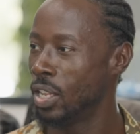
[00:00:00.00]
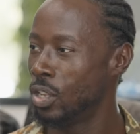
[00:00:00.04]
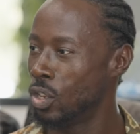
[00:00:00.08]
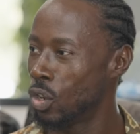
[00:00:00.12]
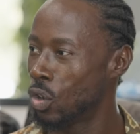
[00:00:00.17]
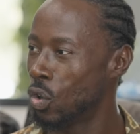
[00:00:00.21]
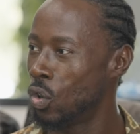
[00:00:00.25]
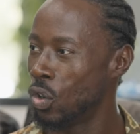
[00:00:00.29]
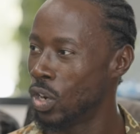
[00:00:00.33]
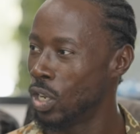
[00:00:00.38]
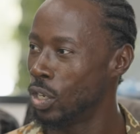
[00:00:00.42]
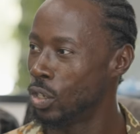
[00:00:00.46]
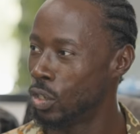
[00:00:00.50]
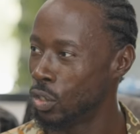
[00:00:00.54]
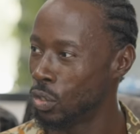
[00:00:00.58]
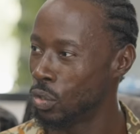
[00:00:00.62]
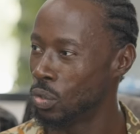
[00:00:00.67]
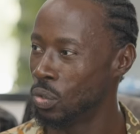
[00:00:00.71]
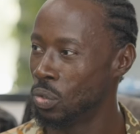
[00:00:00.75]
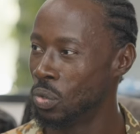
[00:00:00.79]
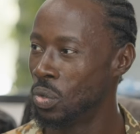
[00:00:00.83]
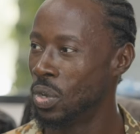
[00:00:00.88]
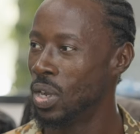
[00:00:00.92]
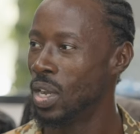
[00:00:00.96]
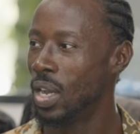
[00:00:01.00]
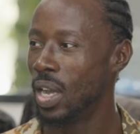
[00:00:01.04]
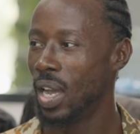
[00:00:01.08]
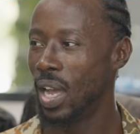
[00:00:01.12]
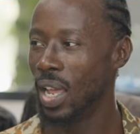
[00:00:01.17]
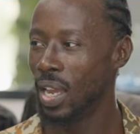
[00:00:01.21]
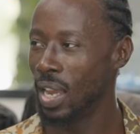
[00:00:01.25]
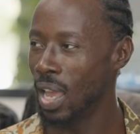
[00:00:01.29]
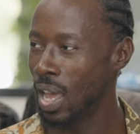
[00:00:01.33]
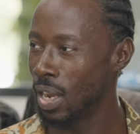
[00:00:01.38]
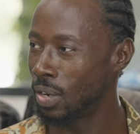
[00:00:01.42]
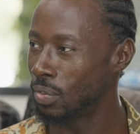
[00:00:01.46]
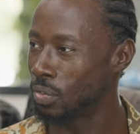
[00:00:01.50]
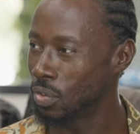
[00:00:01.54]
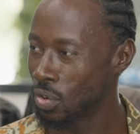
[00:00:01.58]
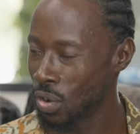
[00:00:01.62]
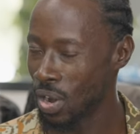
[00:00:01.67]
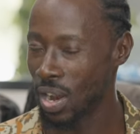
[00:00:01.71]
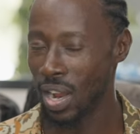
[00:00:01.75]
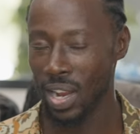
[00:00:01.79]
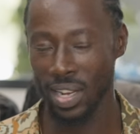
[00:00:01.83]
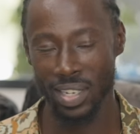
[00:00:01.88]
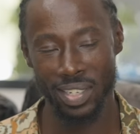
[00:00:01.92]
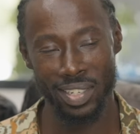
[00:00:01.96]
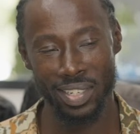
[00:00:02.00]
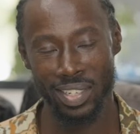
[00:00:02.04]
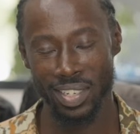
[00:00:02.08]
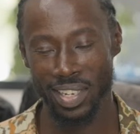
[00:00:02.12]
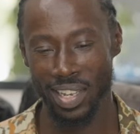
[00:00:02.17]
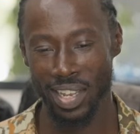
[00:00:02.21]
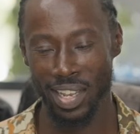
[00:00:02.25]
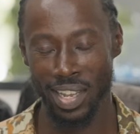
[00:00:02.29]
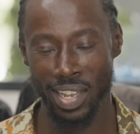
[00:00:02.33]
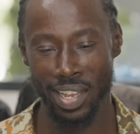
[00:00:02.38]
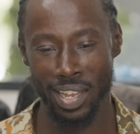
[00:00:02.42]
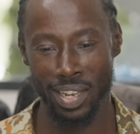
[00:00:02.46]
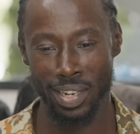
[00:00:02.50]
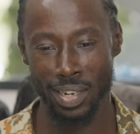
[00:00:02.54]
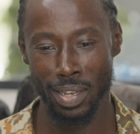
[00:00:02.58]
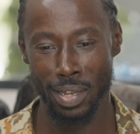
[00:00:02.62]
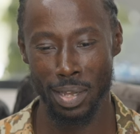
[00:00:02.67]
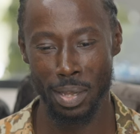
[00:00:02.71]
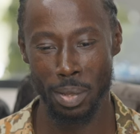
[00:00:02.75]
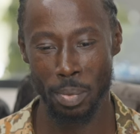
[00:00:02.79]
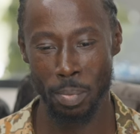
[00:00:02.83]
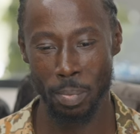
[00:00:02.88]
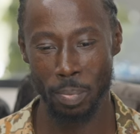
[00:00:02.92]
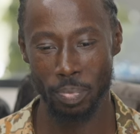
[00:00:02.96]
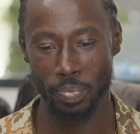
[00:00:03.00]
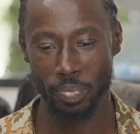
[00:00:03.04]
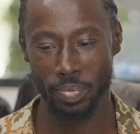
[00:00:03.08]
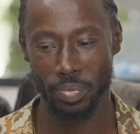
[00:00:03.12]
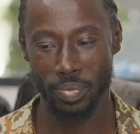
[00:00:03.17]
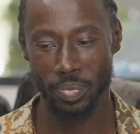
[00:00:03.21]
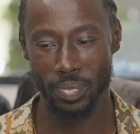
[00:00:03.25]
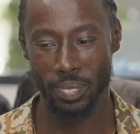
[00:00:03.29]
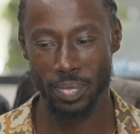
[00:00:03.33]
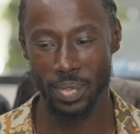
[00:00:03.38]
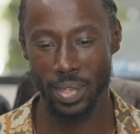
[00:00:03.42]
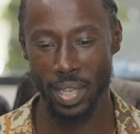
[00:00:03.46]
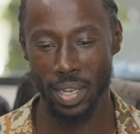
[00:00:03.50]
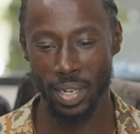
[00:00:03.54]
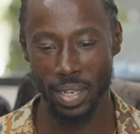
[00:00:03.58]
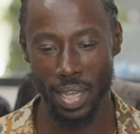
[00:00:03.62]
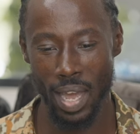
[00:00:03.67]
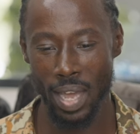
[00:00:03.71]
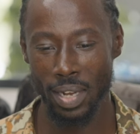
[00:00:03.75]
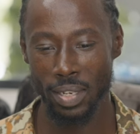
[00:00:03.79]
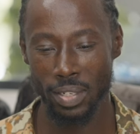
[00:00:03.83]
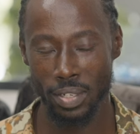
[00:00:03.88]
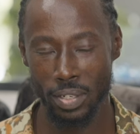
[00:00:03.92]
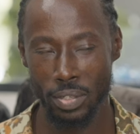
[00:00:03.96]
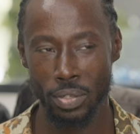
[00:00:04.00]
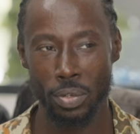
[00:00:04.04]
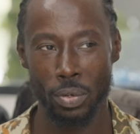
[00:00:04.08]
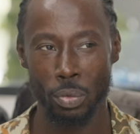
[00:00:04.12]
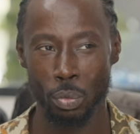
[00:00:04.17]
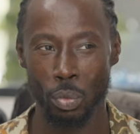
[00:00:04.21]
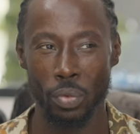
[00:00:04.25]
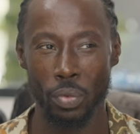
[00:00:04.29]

You're going to uh-huh. do a lot of crying, and um, and God is just going to